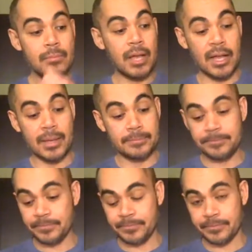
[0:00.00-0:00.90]
And
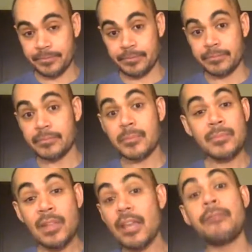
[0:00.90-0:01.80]

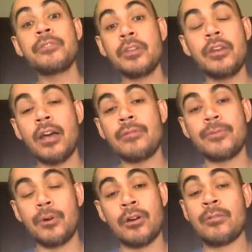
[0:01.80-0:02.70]
it's good enough
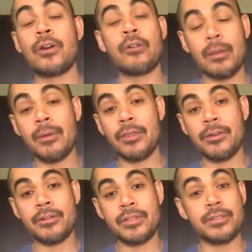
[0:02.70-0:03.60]
for our
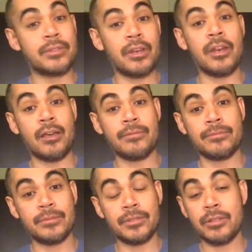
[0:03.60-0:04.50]
grandmothers. It's good enough
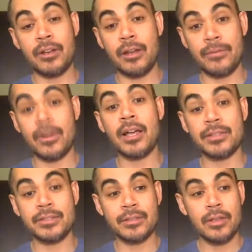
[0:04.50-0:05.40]
for
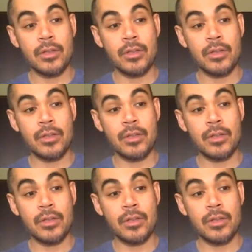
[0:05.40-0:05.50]
us.